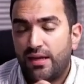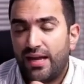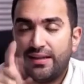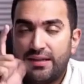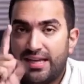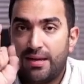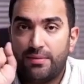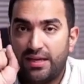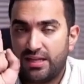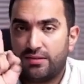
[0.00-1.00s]
At the
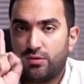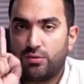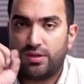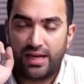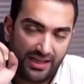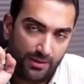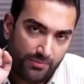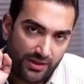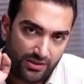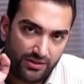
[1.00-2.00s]
campaign level, we had a
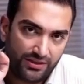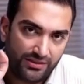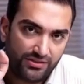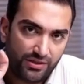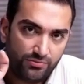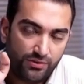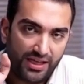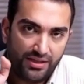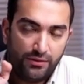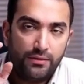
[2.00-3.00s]
budget, let's not
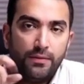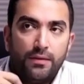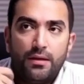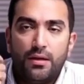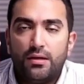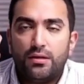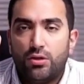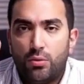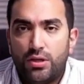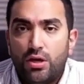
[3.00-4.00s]
forget, so
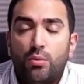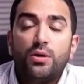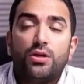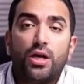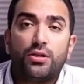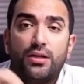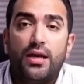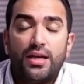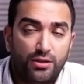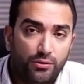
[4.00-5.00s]
we know we charge the
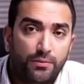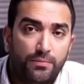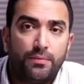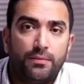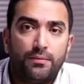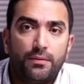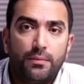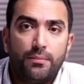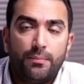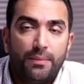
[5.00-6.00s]
account,
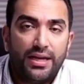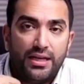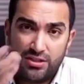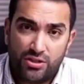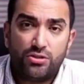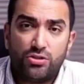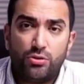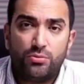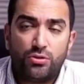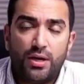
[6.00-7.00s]
meaning it
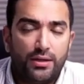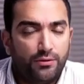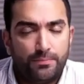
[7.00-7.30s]
consumes, right?